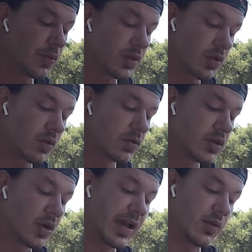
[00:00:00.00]
is enough to
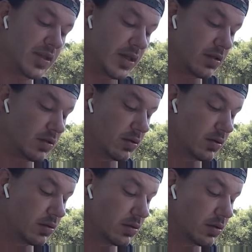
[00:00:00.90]
open the golden stargate
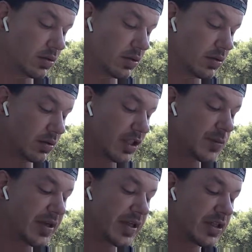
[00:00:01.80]
within.
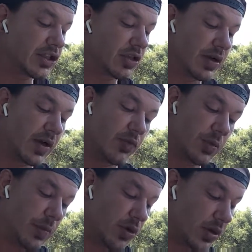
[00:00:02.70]
This begins a
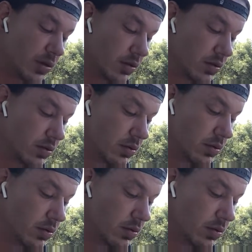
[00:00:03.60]
journey of remembering.
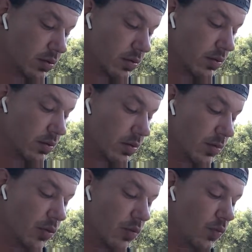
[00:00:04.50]

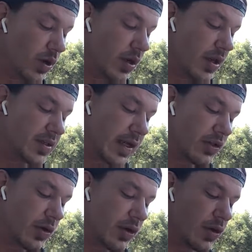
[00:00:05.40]
But
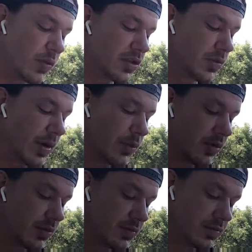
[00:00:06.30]
what exactly are you
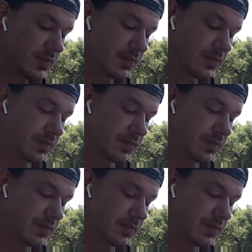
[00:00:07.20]
going to remember?